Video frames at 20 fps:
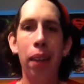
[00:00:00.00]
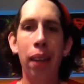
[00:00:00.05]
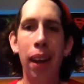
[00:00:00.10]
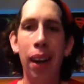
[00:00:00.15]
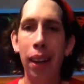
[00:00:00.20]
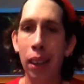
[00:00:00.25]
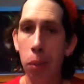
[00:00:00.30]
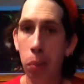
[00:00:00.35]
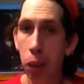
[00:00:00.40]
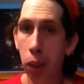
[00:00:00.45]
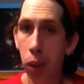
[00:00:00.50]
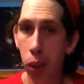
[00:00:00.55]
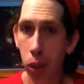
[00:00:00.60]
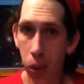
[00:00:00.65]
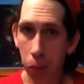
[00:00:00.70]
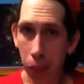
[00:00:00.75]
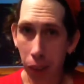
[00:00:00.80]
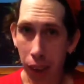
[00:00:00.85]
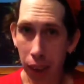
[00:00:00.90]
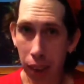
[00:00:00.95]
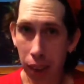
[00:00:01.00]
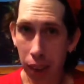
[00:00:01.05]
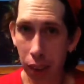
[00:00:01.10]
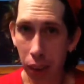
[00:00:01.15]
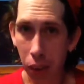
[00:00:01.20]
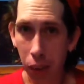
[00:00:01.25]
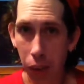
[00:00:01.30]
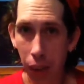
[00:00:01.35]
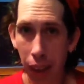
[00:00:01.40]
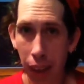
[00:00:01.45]
well, it's been two months
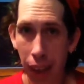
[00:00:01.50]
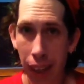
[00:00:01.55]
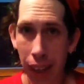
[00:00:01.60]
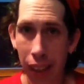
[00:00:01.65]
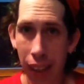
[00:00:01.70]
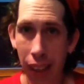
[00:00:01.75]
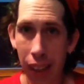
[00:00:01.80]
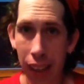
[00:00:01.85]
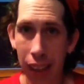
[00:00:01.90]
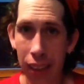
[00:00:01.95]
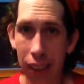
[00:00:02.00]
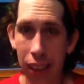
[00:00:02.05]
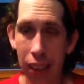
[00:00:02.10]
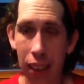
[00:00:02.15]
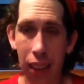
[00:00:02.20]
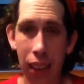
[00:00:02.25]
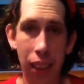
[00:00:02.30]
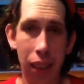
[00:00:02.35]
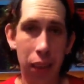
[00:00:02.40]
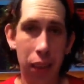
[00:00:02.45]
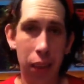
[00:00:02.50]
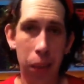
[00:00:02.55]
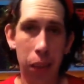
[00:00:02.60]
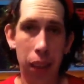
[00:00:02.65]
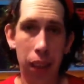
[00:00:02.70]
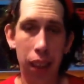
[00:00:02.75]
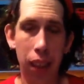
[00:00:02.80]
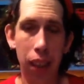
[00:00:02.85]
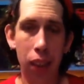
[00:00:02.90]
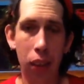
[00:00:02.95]
since I last seen
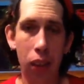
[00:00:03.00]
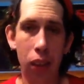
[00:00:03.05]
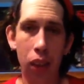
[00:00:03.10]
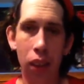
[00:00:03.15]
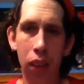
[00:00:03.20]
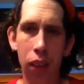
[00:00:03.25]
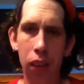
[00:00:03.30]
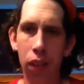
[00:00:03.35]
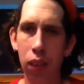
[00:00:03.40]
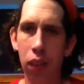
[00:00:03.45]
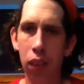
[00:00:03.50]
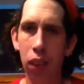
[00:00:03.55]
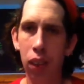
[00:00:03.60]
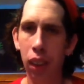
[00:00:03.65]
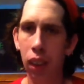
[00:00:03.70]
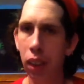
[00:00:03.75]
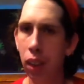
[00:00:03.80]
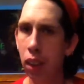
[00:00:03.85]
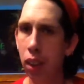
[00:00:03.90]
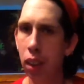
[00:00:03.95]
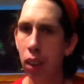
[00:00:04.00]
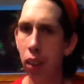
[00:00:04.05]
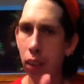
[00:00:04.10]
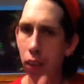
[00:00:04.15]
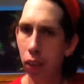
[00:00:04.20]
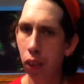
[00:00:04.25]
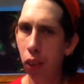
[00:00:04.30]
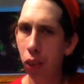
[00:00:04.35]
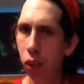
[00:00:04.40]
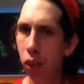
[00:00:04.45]
everybody, or since
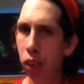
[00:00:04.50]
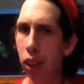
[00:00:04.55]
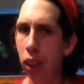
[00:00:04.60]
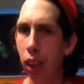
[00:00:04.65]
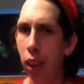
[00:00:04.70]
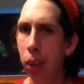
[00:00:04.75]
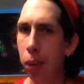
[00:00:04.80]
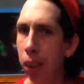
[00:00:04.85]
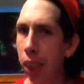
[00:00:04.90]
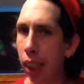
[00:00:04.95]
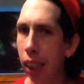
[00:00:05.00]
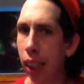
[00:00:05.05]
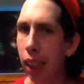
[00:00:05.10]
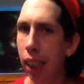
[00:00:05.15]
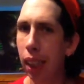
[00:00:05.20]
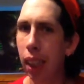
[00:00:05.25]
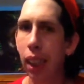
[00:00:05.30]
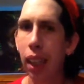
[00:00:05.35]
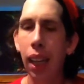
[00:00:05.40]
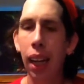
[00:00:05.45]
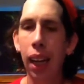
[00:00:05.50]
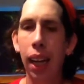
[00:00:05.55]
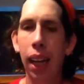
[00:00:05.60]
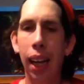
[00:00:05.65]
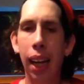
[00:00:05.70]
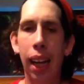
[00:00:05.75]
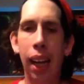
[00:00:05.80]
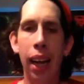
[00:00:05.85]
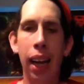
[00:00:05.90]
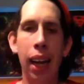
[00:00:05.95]
you've seen me,
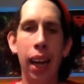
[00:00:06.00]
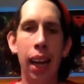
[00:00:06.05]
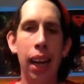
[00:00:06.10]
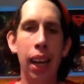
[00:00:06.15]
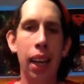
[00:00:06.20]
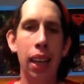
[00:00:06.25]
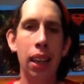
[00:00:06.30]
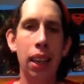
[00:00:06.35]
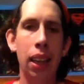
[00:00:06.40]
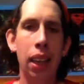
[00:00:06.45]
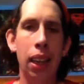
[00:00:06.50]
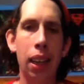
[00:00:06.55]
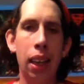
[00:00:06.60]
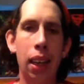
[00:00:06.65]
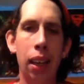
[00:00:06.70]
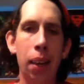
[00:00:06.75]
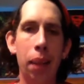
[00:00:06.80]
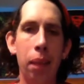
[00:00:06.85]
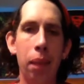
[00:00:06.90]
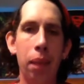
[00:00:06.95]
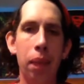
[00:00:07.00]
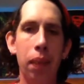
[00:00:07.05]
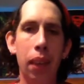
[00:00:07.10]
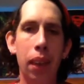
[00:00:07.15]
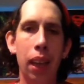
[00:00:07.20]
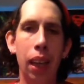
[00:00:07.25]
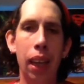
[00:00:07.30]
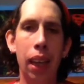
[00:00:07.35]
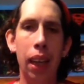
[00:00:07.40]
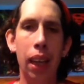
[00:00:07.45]
and um,
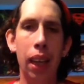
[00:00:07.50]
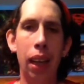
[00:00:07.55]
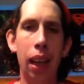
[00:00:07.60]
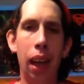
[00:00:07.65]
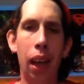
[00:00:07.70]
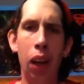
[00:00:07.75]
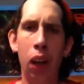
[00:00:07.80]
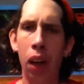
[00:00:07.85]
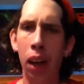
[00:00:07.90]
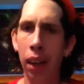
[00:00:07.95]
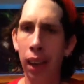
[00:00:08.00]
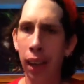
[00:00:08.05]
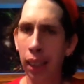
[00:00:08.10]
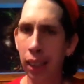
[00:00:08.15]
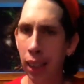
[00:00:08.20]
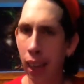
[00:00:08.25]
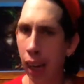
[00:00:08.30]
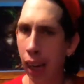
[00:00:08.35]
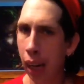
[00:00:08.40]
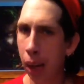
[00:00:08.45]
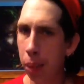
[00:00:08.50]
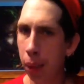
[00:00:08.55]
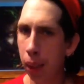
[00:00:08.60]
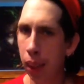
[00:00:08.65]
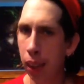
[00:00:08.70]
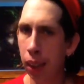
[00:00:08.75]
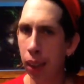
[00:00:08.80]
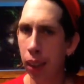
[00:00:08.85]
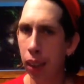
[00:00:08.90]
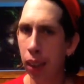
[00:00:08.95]
a lot has
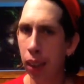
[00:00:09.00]
happened.